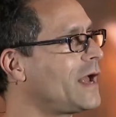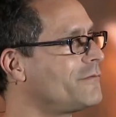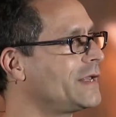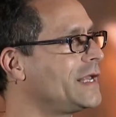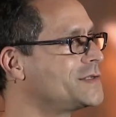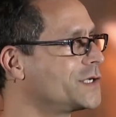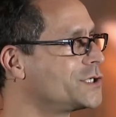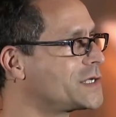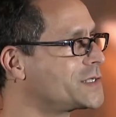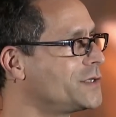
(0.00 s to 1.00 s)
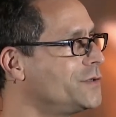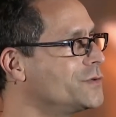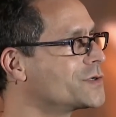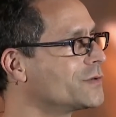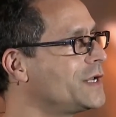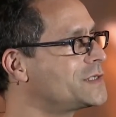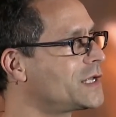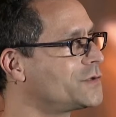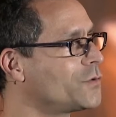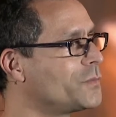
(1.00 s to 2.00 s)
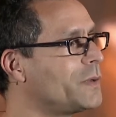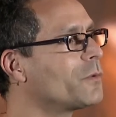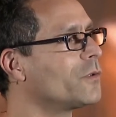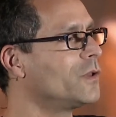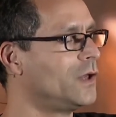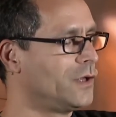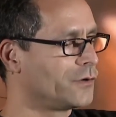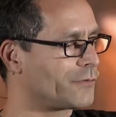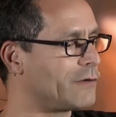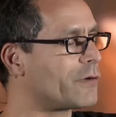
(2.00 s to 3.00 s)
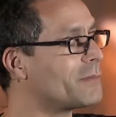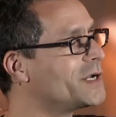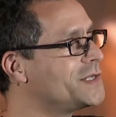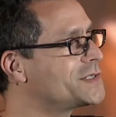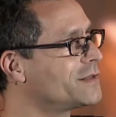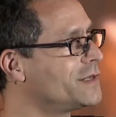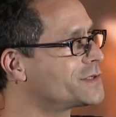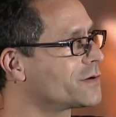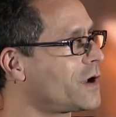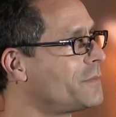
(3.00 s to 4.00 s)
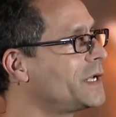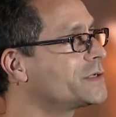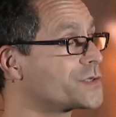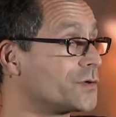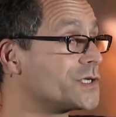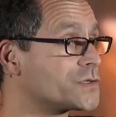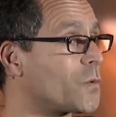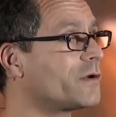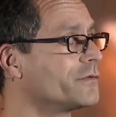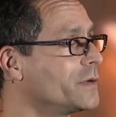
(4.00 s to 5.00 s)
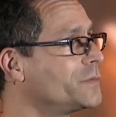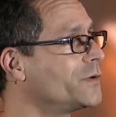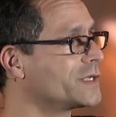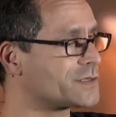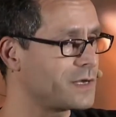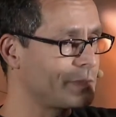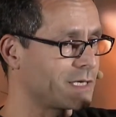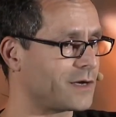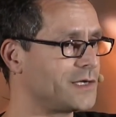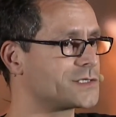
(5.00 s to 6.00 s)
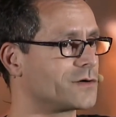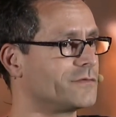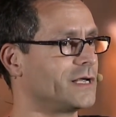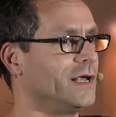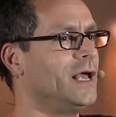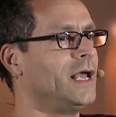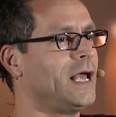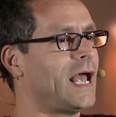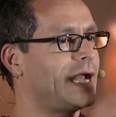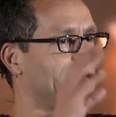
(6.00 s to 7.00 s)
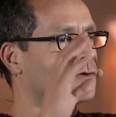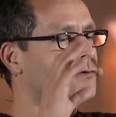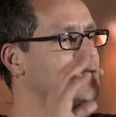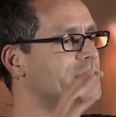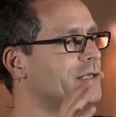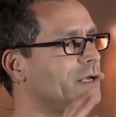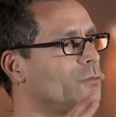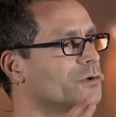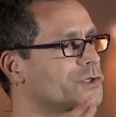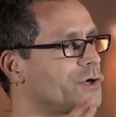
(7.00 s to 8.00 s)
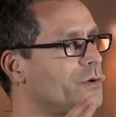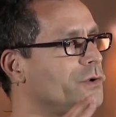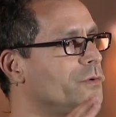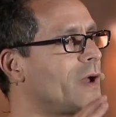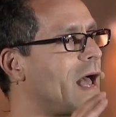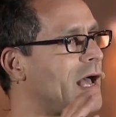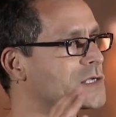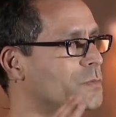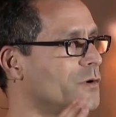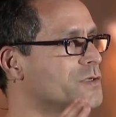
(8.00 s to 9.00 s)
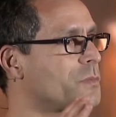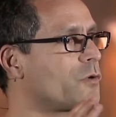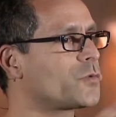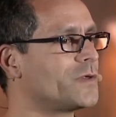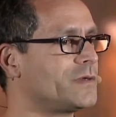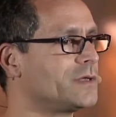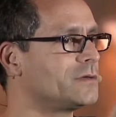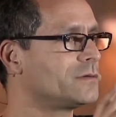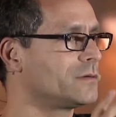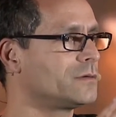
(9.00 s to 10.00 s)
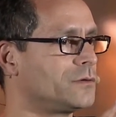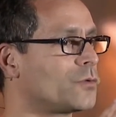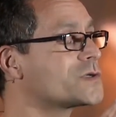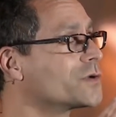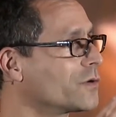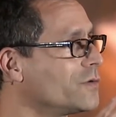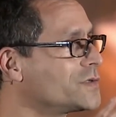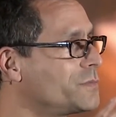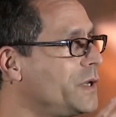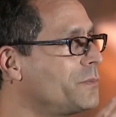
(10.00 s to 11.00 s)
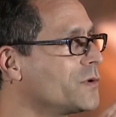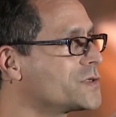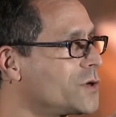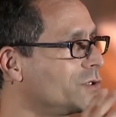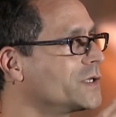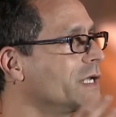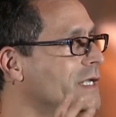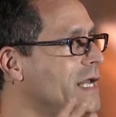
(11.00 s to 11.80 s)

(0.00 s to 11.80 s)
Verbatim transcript: having a suggested user list. I told people great remedies to this are coming. Search is one of them. You can type in kite surfing. And increasingly, we'll show you experts, both within your circles and people socially